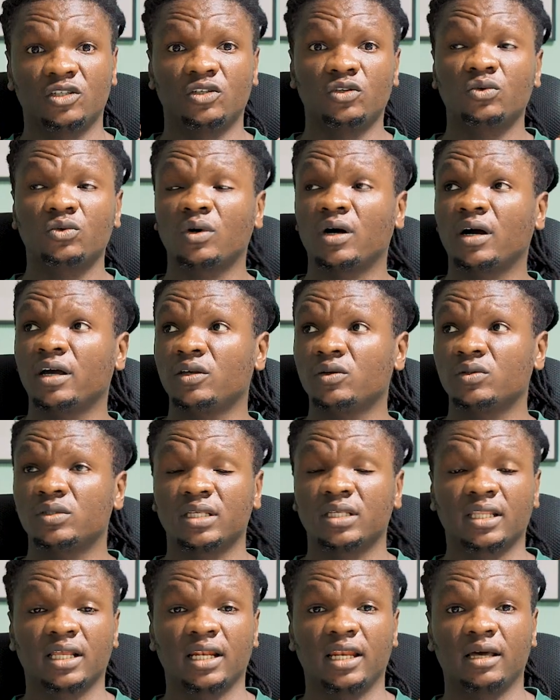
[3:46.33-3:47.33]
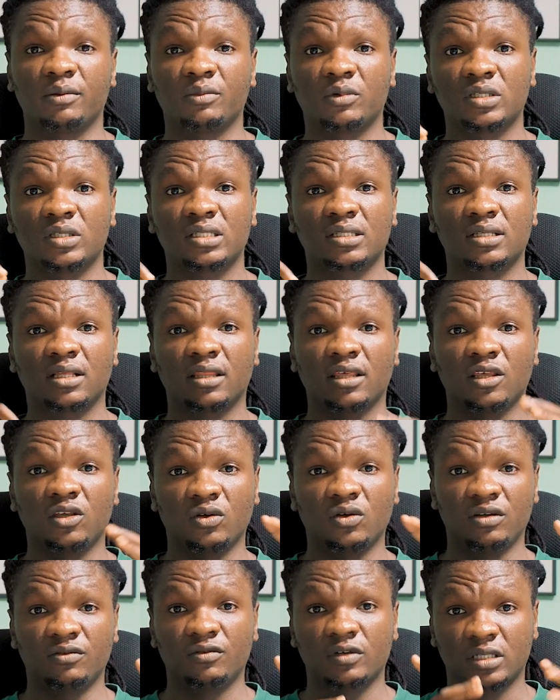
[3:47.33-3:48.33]
You are using the lemons that the
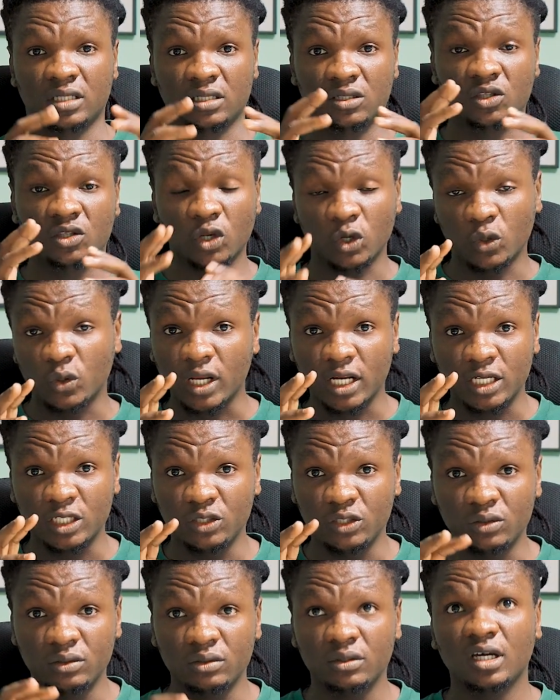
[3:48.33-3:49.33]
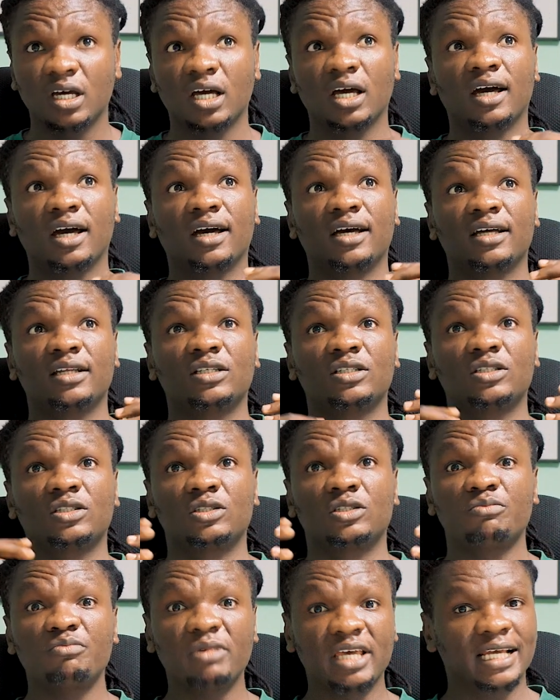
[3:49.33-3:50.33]
universe has thrown at you
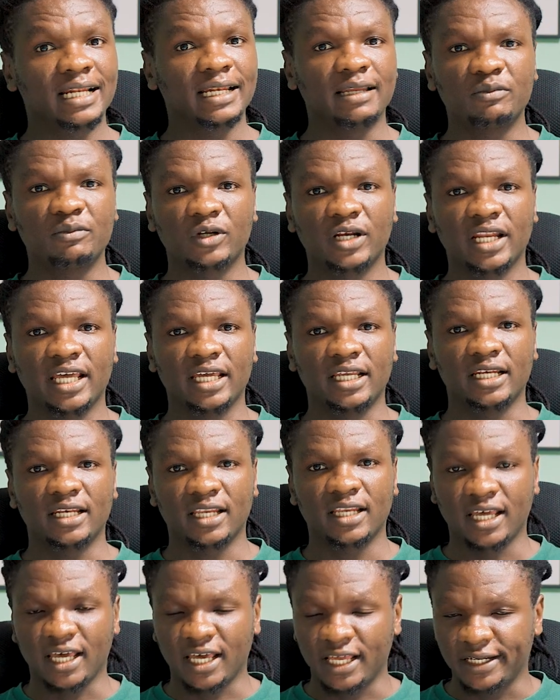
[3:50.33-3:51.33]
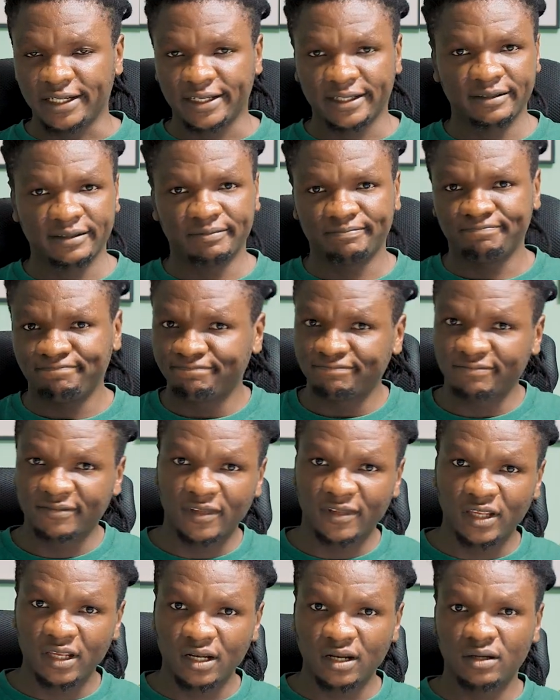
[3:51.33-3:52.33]
make lemonade and
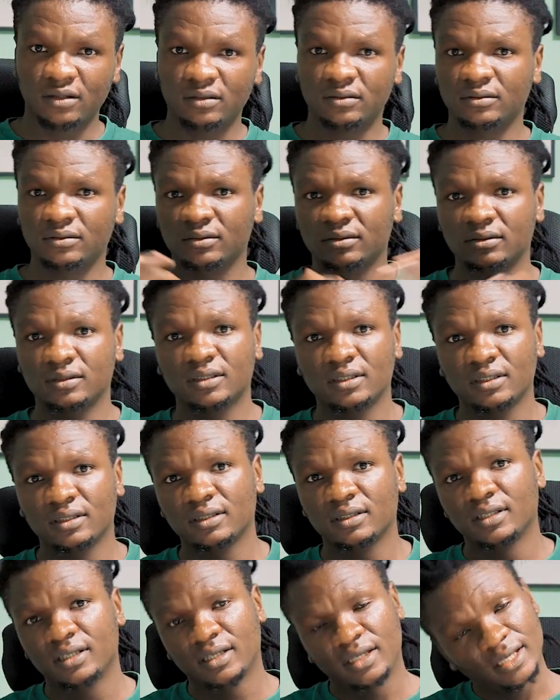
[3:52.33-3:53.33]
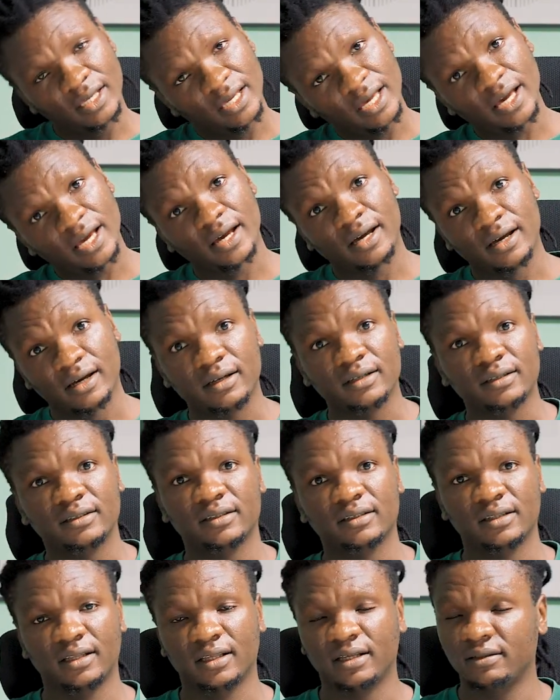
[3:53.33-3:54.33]
you know yeah
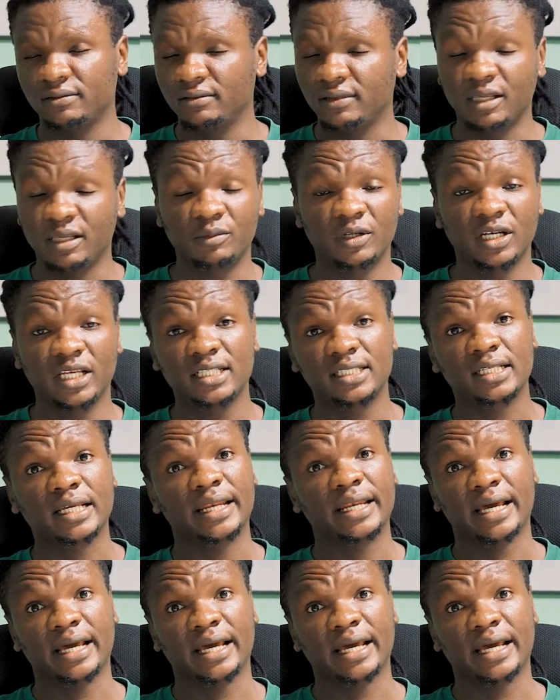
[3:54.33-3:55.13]
lemonades are